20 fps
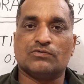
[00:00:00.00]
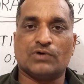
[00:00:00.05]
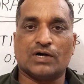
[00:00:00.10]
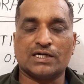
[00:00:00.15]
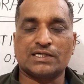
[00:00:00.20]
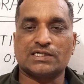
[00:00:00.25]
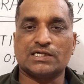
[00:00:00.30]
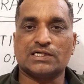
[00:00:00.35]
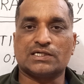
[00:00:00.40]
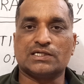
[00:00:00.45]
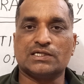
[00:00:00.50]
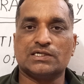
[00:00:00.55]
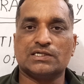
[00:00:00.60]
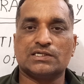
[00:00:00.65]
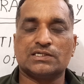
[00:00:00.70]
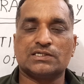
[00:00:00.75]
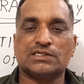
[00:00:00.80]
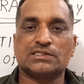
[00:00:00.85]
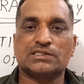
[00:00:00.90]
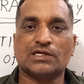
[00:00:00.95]
wanted
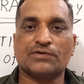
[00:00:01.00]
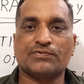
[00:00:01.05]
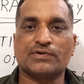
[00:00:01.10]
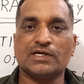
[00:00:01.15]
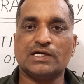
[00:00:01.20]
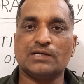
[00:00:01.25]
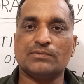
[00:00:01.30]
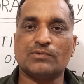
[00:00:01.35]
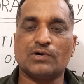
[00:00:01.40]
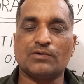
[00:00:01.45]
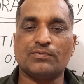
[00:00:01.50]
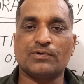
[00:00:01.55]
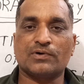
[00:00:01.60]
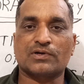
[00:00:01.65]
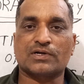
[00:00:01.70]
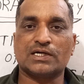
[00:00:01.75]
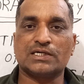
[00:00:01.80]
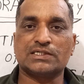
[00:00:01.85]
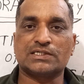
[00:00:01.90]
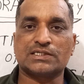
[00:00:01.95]
the freedom of
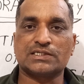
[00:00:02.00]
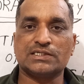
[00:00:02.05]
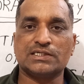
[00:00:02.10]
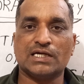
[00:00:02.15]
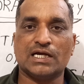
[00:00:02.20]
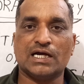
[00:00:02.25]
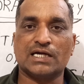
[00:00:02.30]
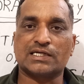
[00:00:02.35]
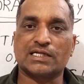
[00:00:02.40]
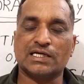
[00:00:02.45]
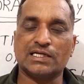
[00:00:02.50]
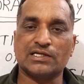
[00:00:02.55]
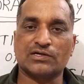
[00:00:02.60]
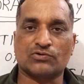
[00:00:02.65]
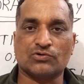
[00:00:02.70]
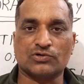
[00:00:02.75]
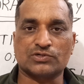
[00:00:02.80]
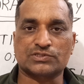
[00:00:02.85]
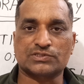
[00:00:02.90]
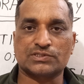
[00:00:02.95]
our country at
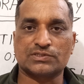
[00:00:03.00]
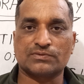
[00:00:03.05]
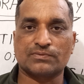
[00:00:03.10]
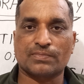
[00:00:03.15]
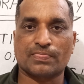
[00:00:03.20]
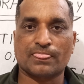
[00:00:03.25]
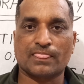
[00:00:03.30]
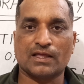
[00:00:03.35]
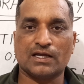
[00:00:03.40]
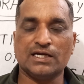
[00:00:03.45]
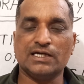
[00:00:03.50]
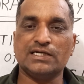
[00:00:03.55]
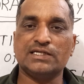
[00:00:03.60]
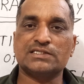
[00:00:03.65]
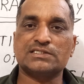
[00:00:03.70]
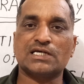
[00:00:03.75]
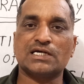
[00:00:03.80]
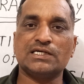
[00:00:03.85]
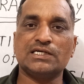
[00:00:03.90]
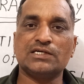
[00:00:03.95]
any cost. He
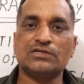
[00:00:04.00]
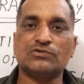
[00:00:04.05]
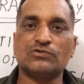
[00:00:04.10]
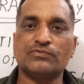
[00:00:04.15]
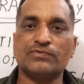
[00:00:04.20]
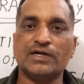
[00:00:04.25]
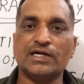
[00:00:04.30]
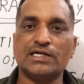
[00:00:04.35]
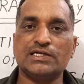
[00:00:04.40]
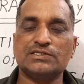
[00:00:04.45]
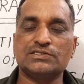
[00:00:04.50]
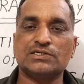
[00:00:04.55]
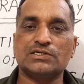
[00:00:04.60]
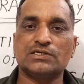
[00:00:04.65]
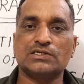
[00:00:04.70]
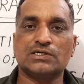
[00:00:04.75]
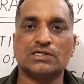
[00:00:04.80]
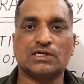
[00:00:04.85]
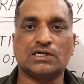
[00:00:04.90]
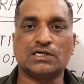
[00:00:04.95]
decided to wage
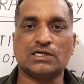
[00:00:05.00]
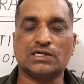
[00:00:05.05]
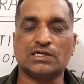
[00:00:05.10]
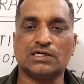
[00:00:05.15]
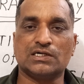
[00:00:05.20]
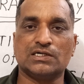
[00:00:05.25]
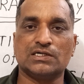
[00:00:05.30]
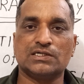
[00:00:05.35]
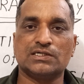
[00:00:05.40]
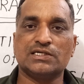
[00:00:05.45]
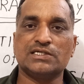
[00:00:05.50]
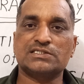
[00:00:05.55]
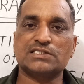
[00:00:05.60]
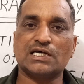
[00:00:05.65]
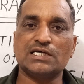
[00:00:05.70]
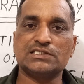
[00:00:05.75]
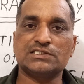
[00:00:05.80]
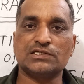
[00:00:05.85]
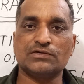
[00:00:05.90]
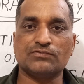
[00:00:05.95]
a
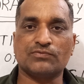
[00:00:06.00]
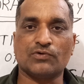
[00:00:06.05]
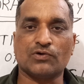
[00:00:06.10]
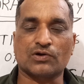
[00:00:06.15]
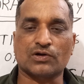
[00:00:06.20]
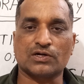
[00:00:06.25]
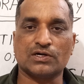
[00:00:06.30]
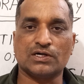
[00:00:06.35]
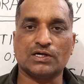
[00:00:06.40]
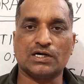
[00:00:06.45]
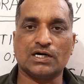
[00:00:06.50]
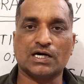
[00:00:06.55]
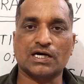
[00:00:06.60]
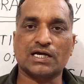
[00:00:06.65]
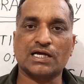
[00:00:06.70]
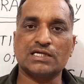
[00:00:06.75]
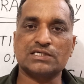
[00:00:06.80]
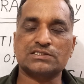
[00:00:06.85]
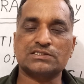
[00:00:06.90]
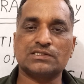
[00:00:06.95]
decisive war
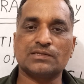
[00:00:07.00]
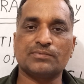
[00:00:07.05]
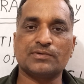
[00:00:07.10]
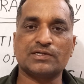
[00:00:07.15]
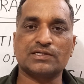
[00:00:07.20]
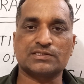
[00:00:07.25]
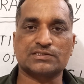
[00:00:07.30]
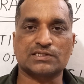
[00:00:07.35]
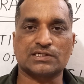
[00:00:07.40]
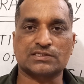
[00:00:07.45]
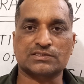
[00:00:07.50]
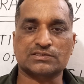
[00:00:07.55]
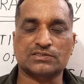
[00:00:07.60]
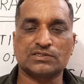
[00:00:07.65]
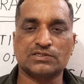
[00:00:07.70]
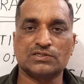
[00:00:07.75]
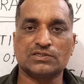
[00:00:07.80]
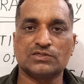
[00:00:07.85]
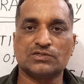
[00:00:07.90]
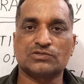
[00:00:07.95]
against the
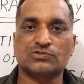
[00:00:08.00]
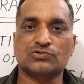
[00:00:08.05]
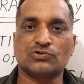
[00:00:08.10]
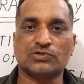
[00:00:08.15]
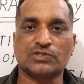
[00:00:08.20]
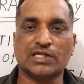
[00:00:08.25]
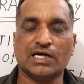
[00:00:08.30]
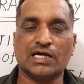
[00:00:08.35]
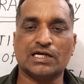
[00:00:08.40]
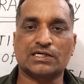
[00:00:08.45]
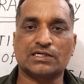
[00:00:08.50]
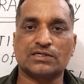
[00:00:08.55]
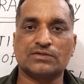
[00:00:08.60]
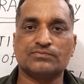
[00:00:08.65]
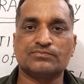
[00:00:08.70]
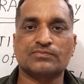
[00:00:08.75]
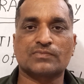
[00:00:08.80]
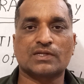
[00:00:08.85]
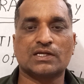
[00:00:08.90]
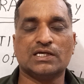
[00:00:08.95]
Britishers so that
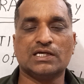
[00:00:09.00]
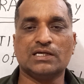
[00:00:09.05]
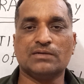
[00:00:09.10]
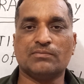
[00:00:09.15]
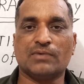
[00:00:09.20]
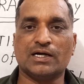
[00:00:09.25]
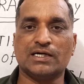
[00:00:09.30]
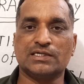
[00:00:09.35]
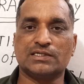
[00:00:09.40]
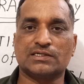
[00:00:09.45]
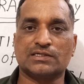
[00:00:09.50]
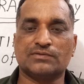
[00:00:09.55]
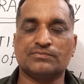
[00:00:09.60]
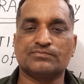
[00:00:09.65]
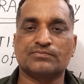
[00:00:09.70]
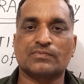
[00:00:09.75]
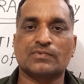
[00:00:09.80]
he might